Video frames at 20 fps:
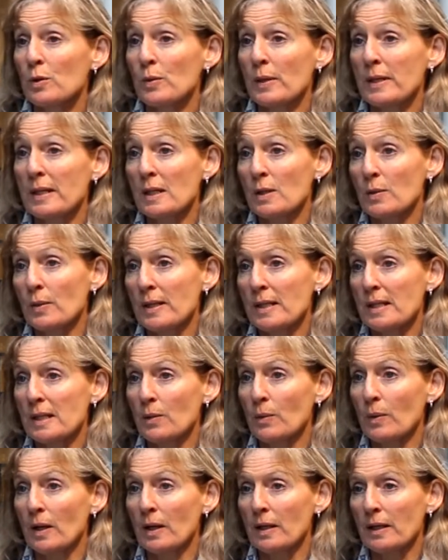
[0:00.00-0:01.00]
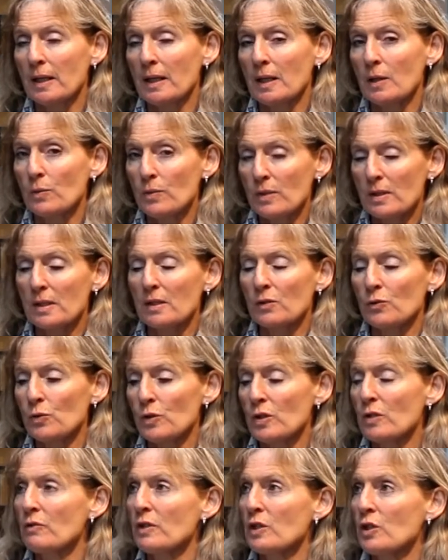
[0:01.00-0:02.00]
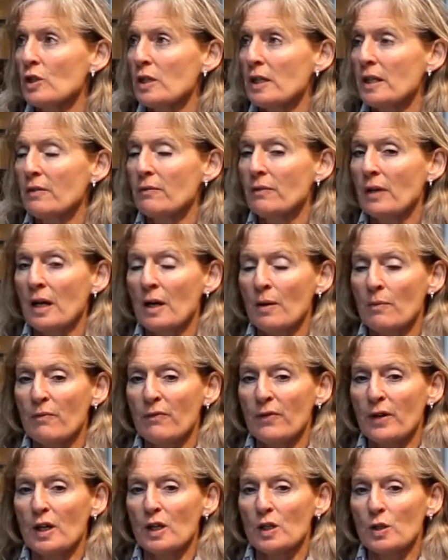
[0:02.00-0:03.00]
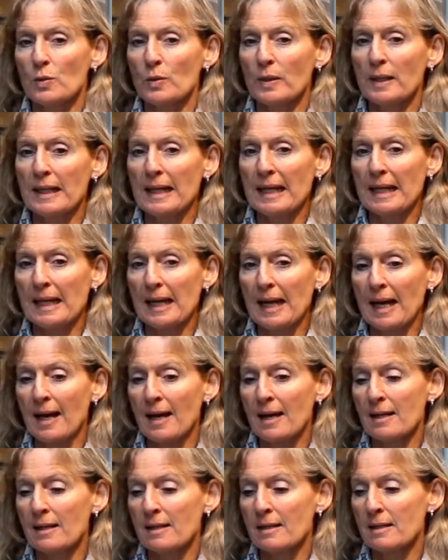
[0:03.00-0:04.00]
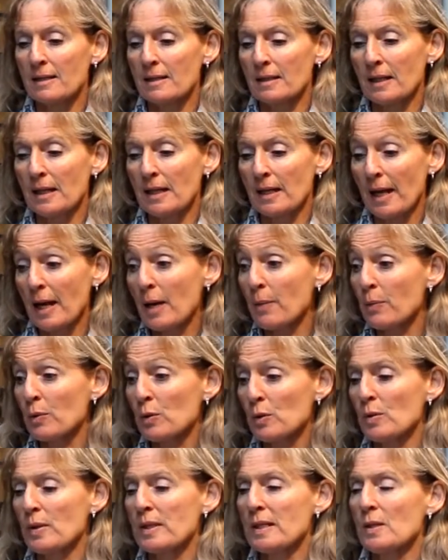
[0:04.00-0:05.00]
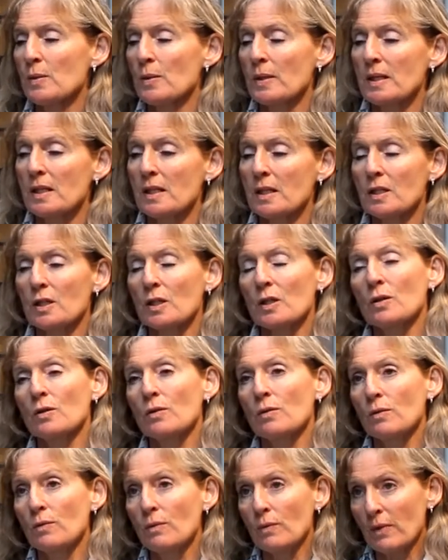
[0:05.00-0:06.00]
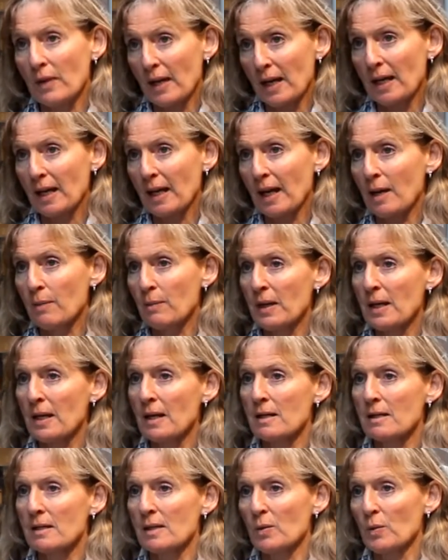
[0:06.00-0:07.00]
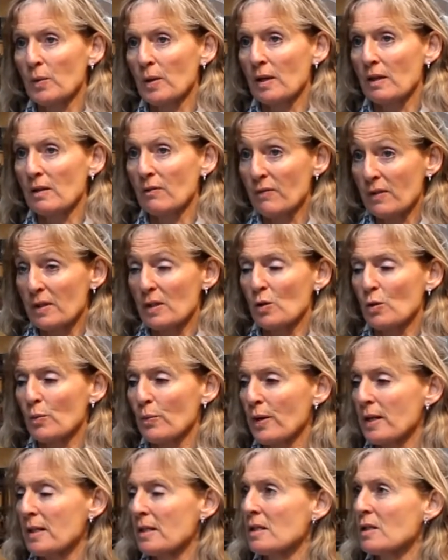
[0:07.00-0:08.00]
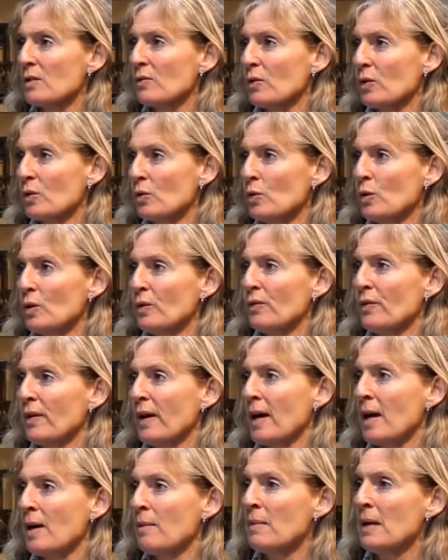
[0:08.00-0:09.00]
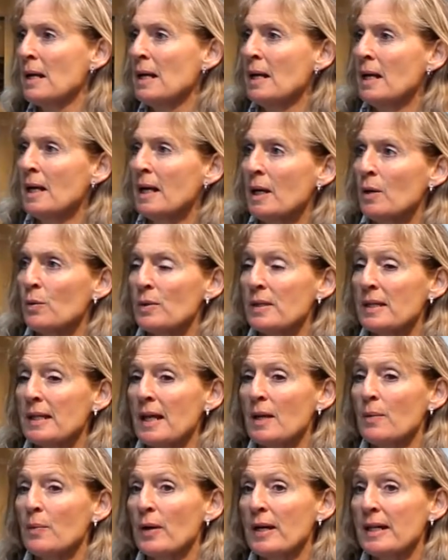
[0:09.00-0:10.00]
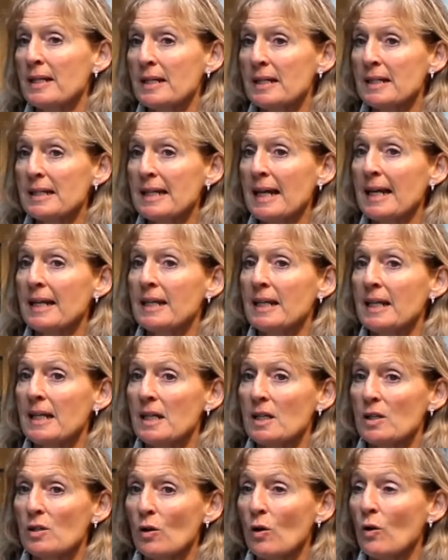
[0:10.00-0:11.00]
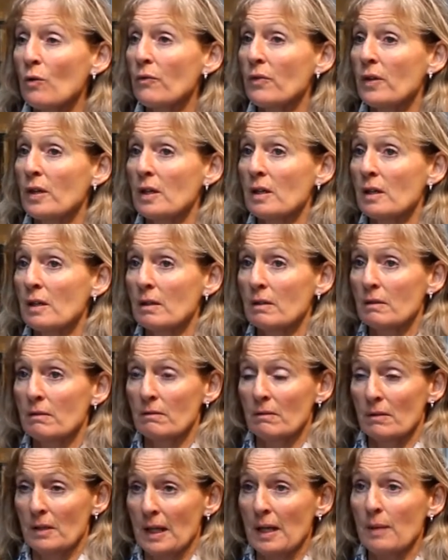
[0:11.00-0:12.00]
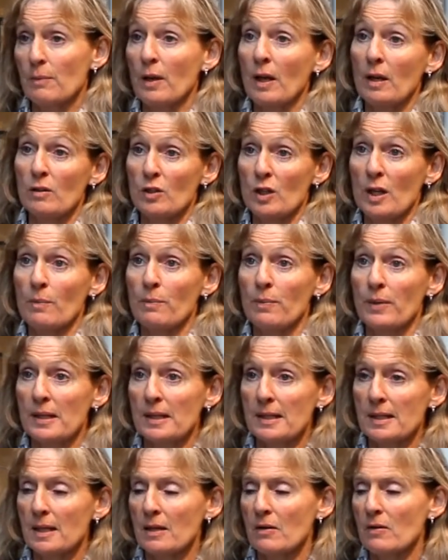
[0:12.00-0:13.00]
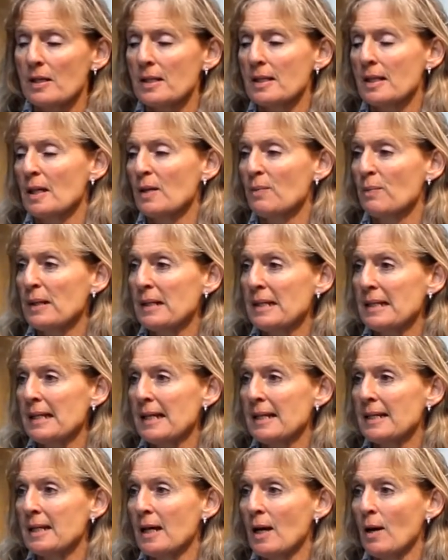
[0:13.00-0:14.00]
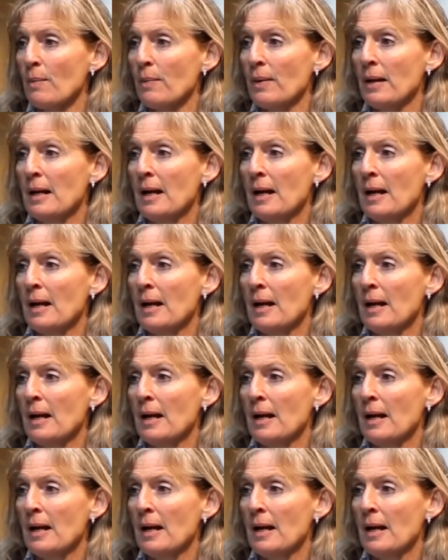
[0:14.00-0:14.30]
2021, and it was launched originally virtually, and in April 2022 they came here, so we're the physical presence for the Hall of Fame. It was celebrating 10 years of the Kipco Champion Series that had been set up,